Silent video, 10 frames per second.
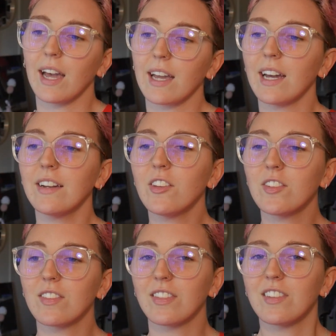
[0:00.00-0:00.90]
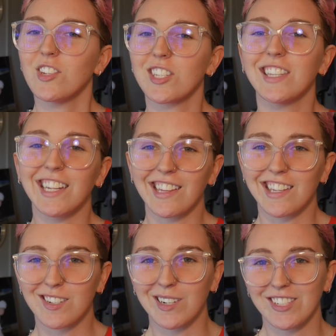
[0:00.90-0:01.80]
I kind of just think
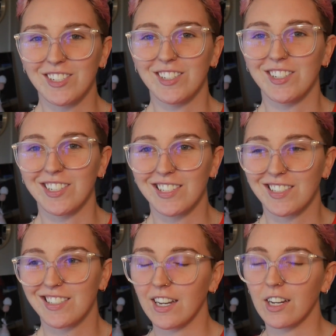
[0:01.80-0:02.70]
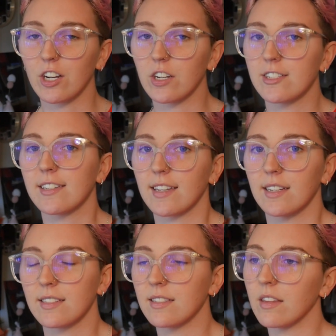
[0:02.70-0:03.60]
this question just encourages
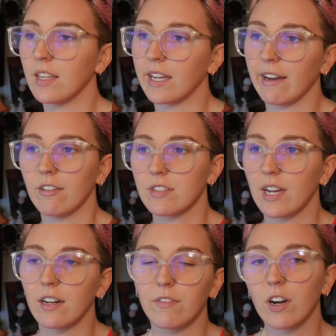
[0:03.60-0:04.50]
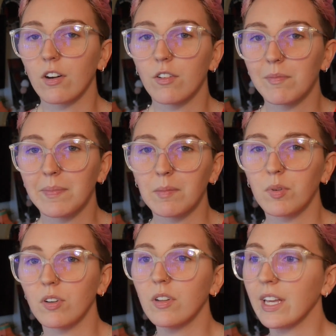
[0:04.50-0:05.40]
us to think outside of our own
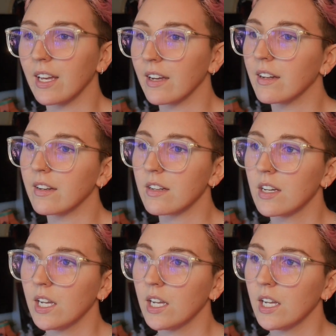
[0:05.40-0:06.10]
bubble and